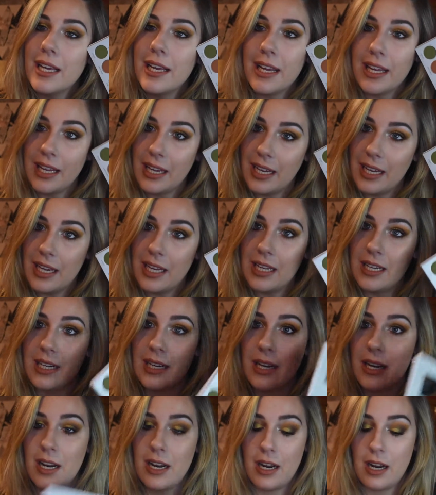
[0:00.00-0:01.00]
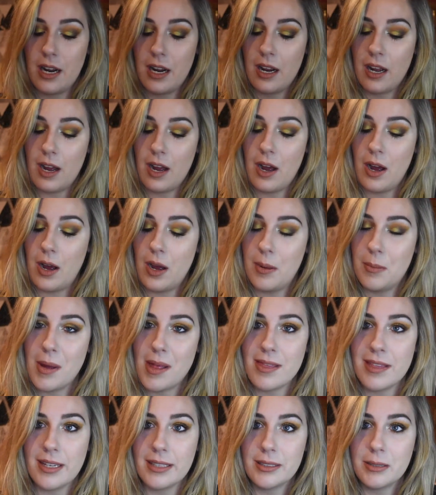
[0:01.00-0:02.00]
And
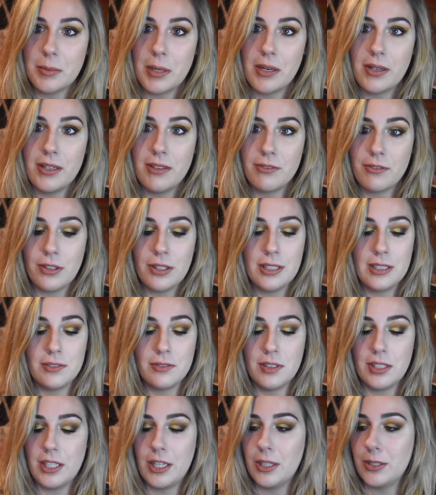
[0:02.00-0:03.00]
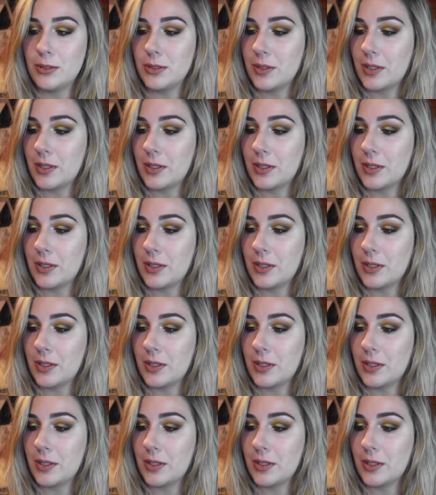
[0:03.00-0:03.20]
that's about it for this video.